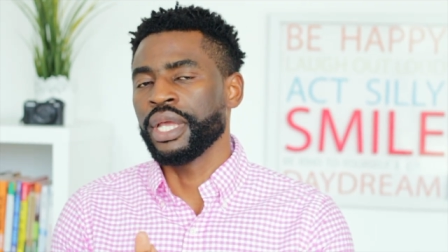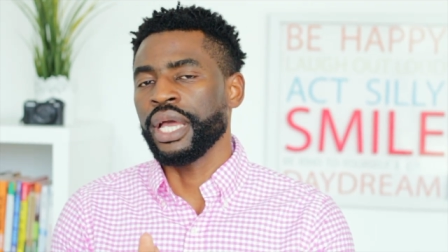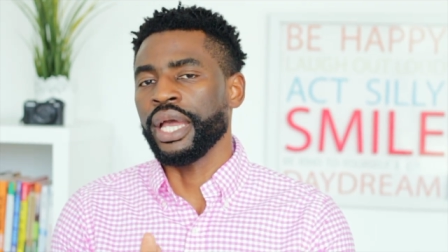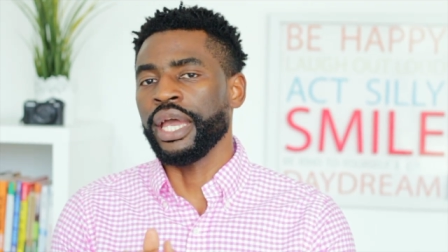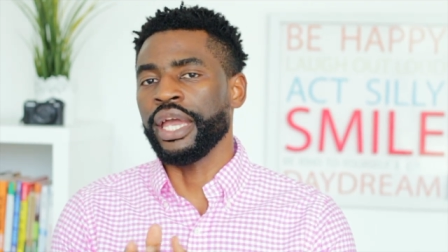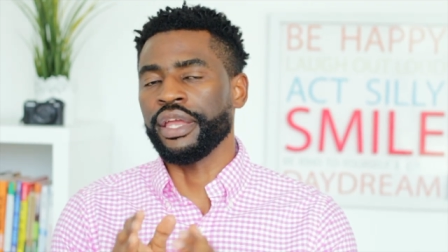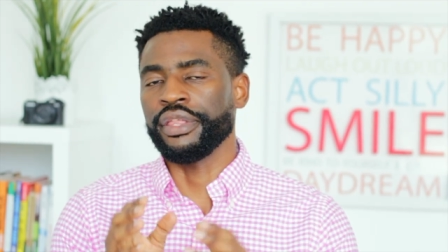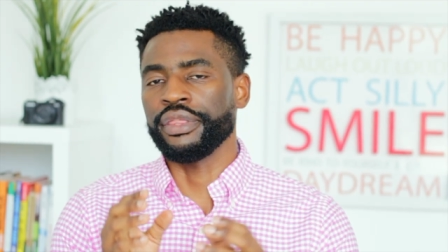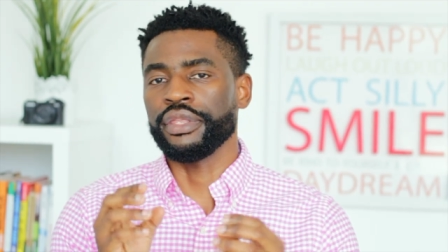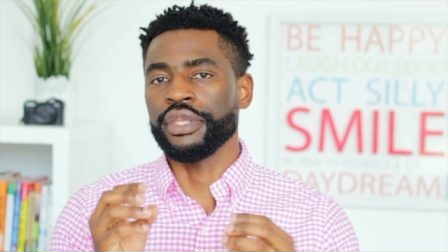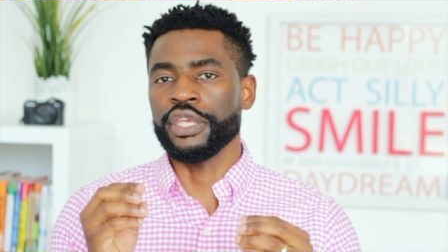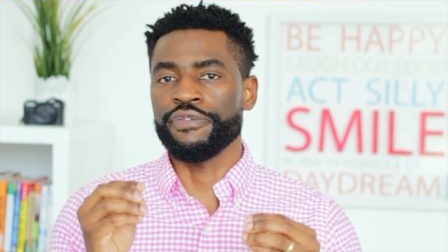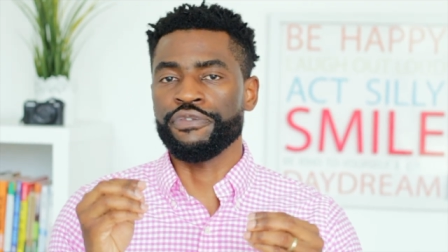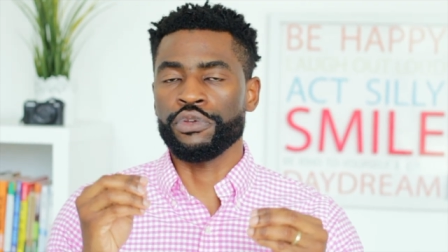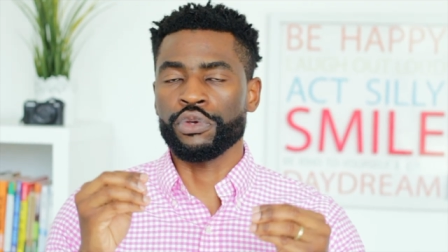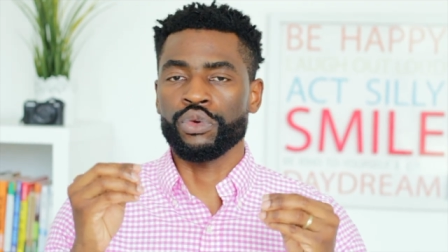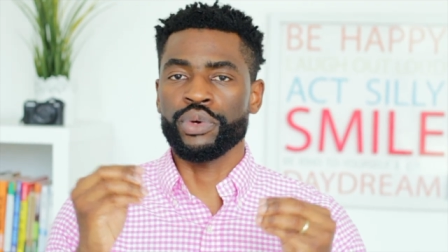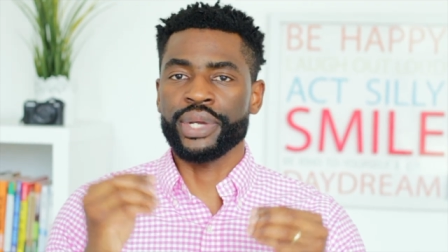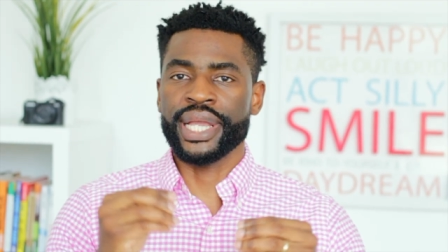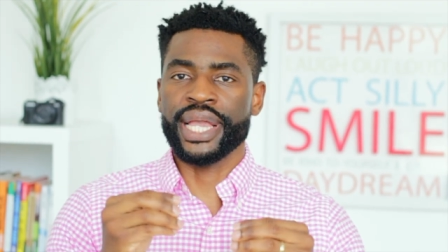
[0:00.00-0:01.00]
and if
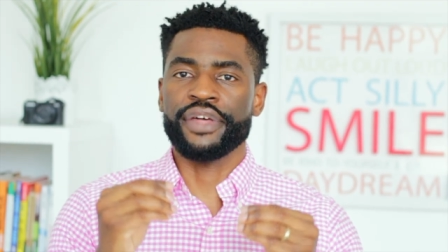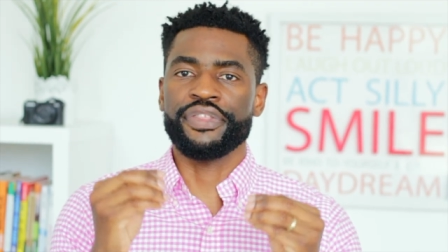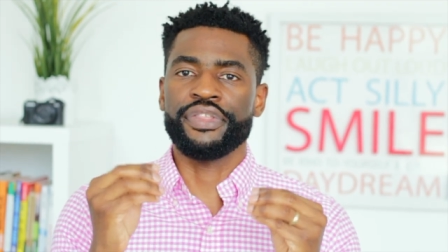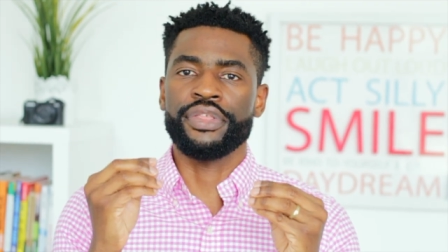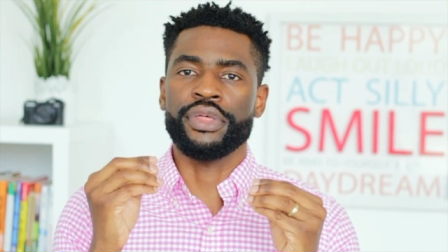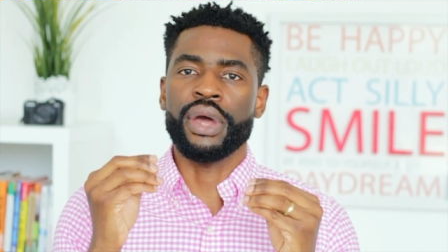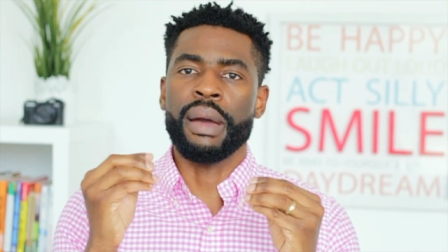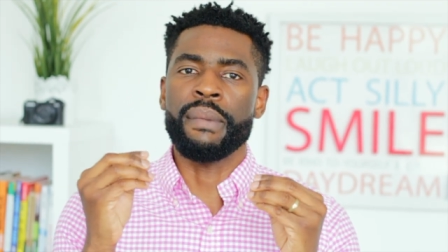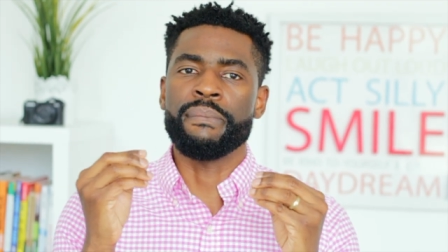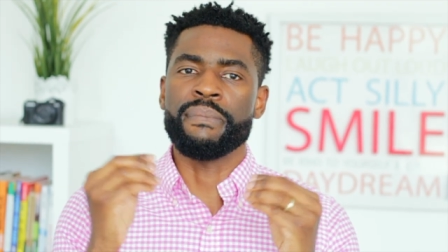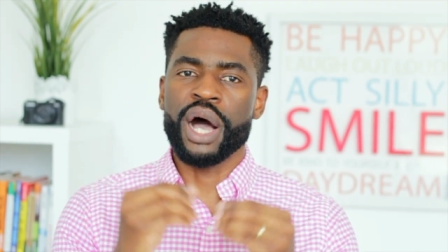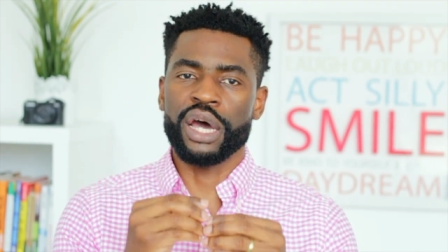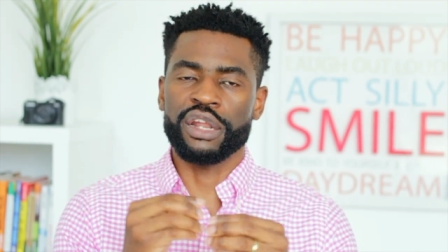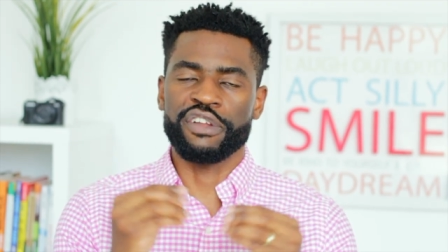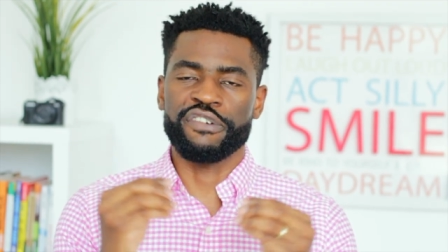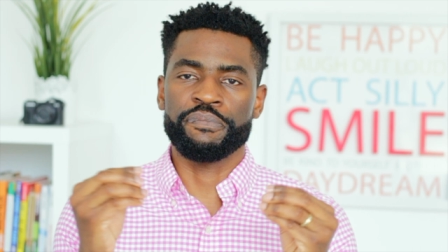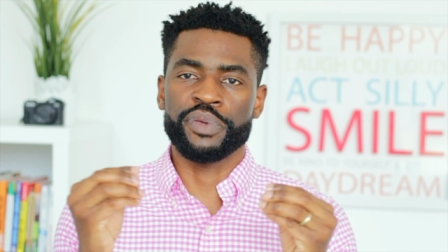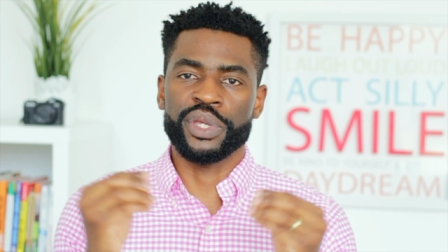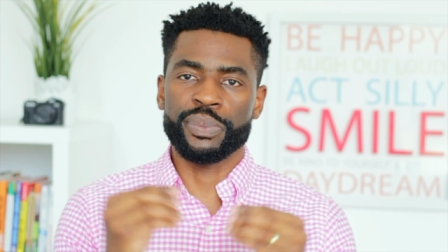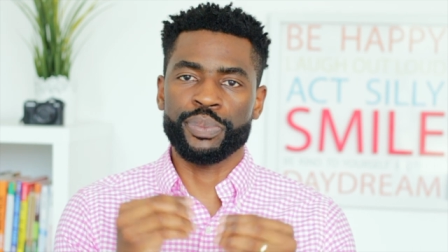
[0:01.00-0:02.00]
you look at the amount
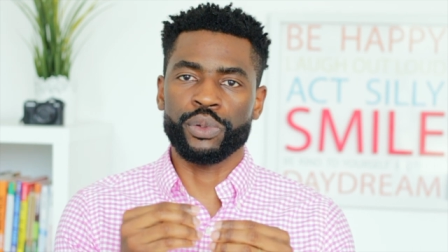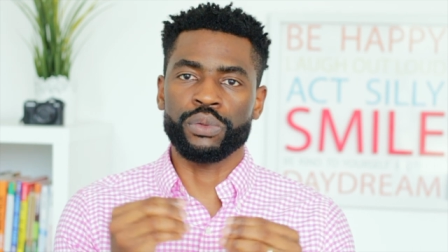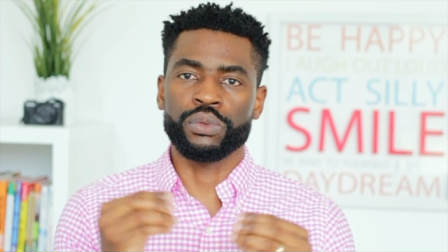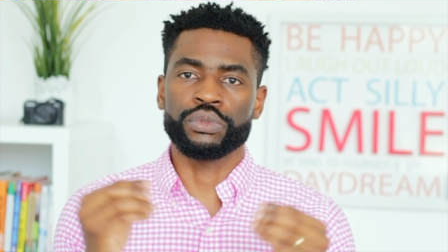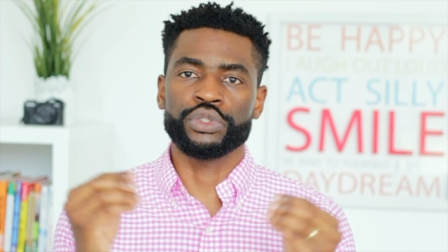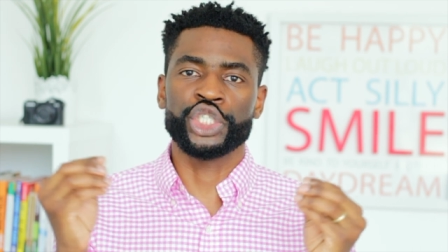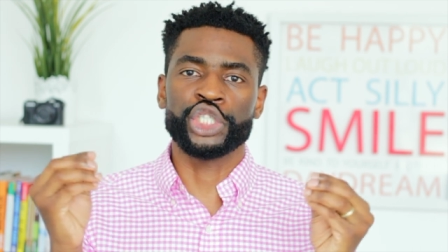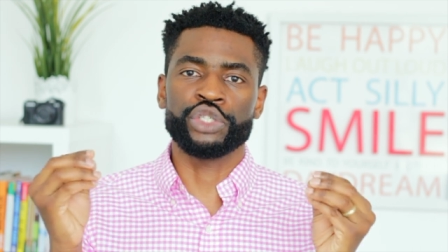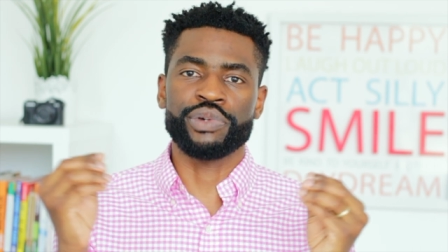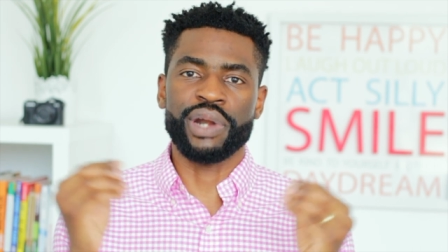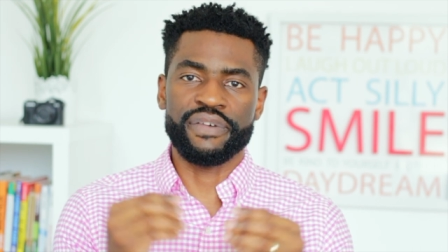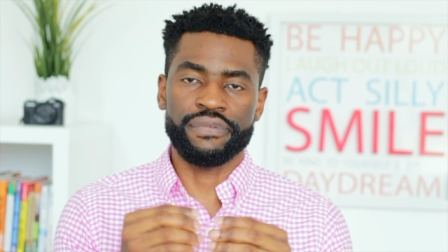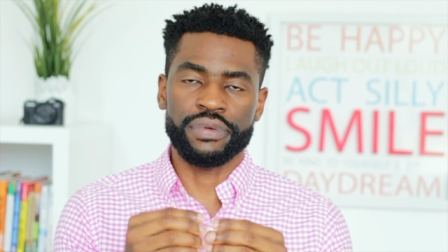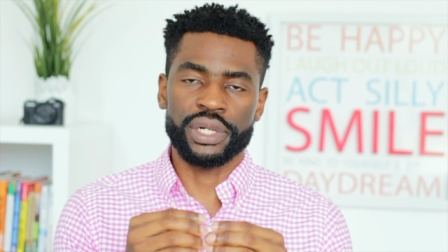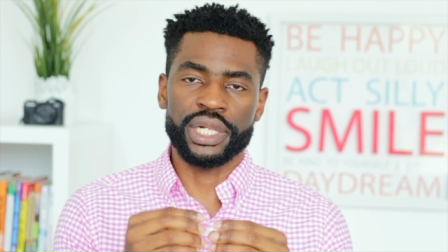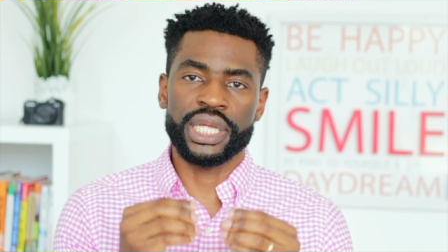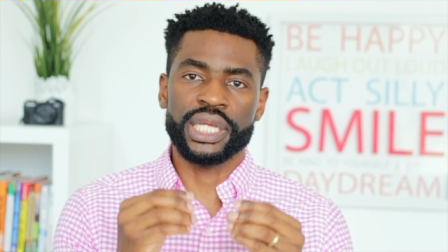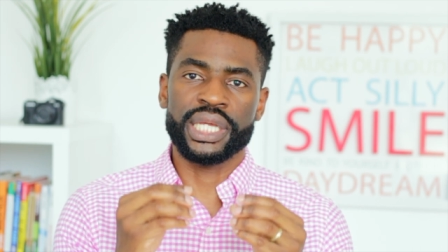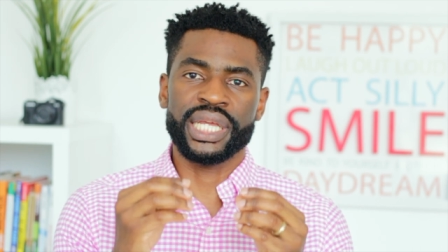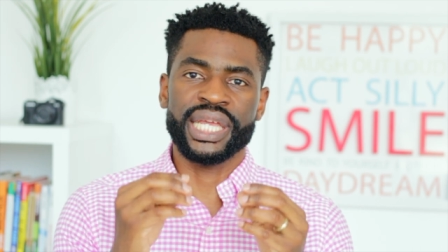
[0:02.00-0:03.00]
of people
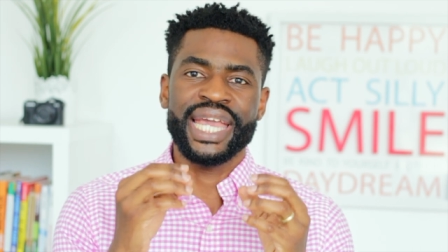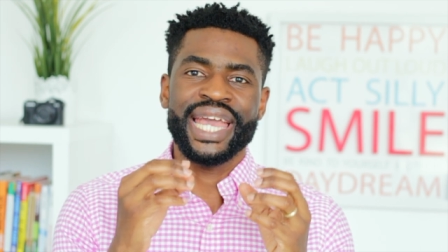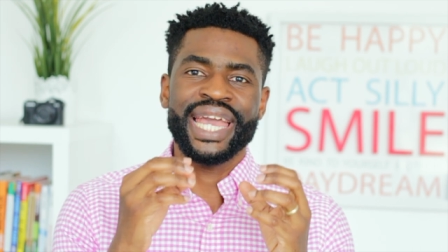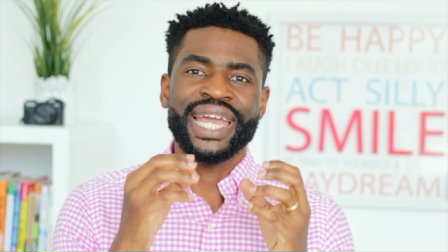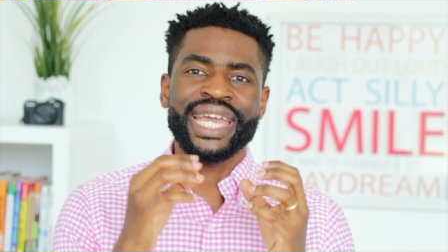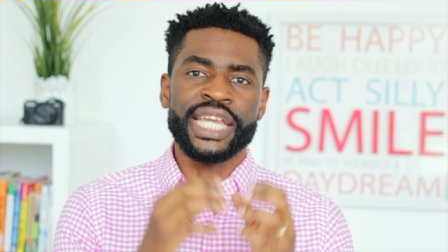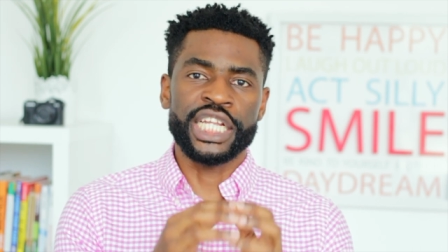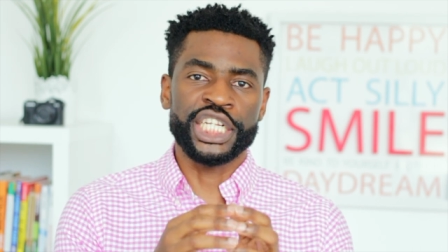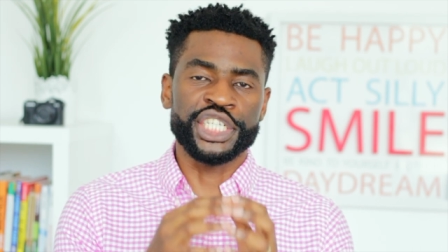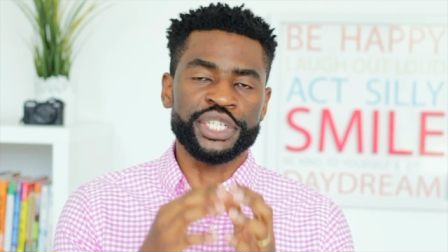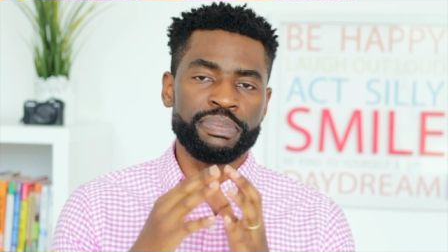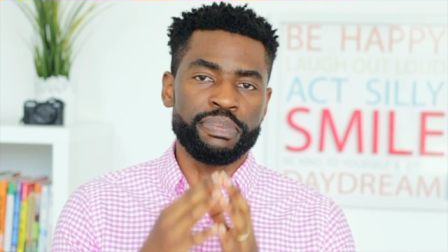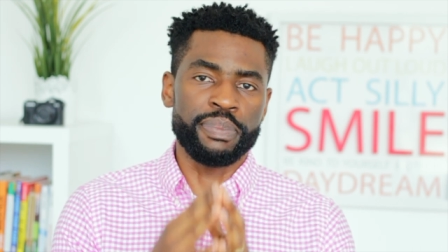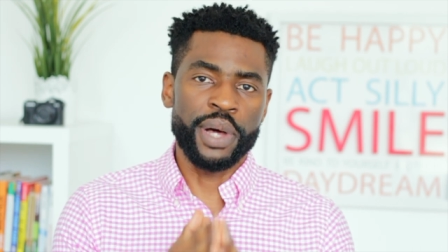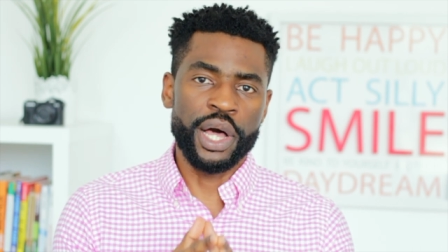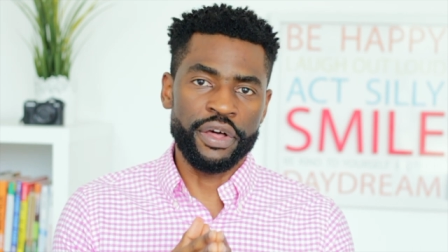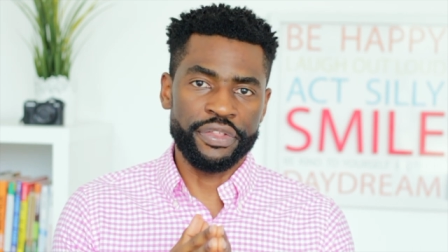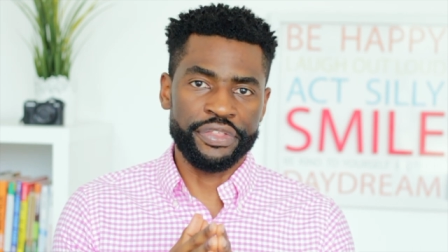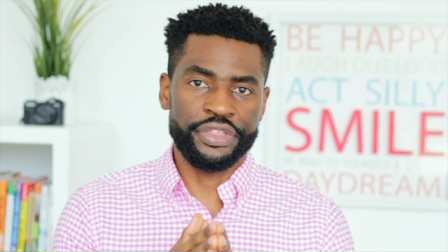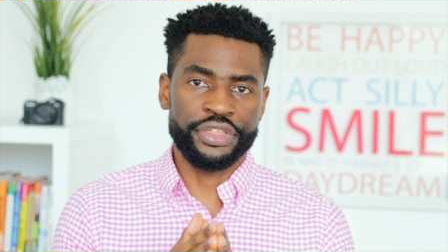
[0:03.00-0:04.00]
traveling each
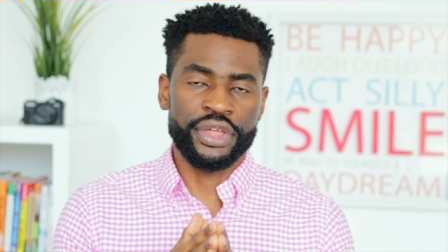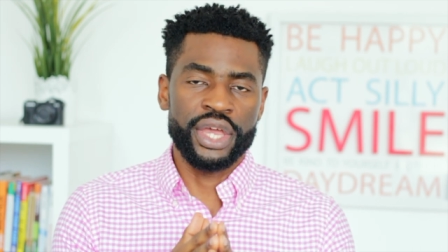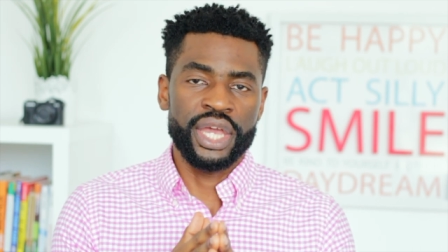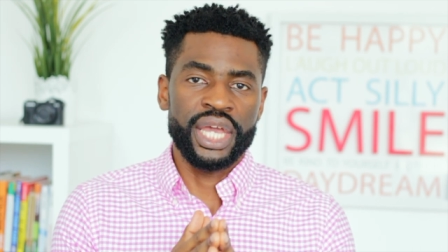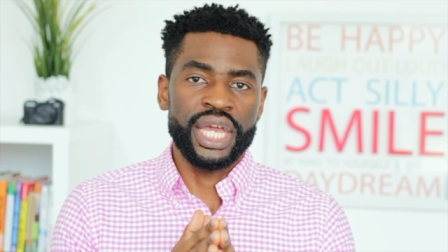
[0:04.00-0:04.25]
month,